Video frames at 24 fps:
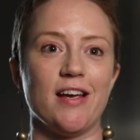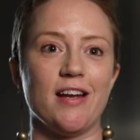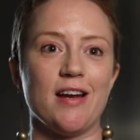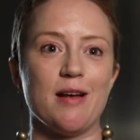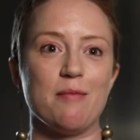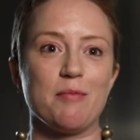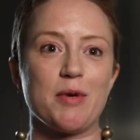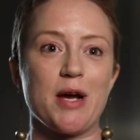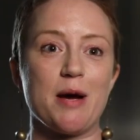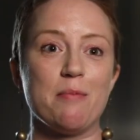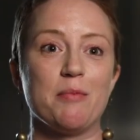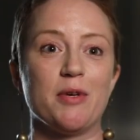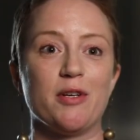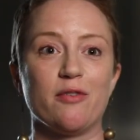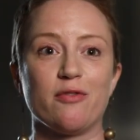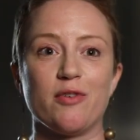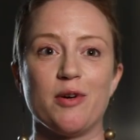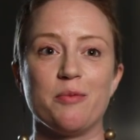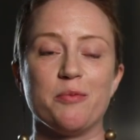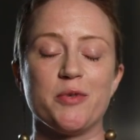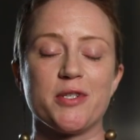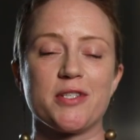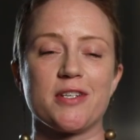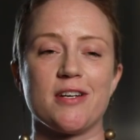and I'm coming
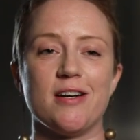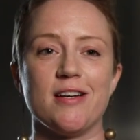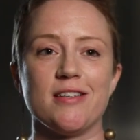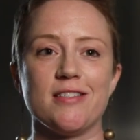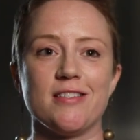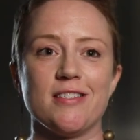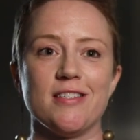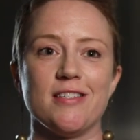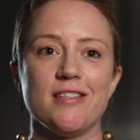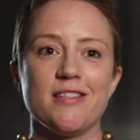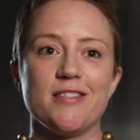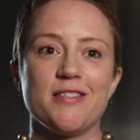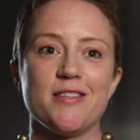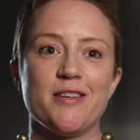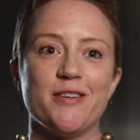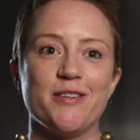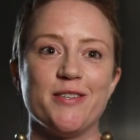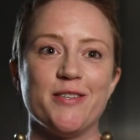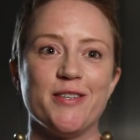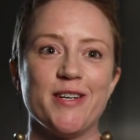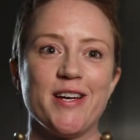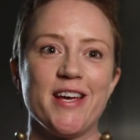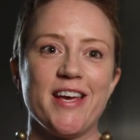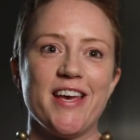from Wisconsin,
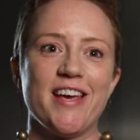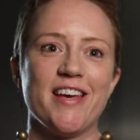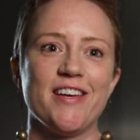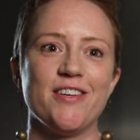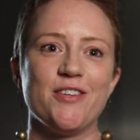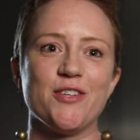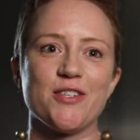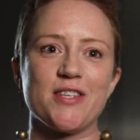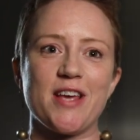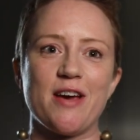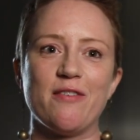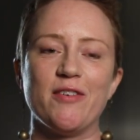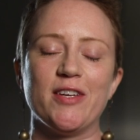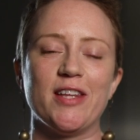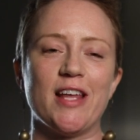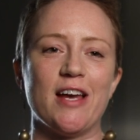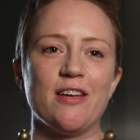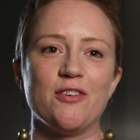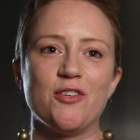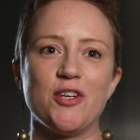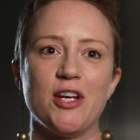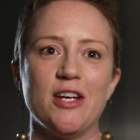so just having that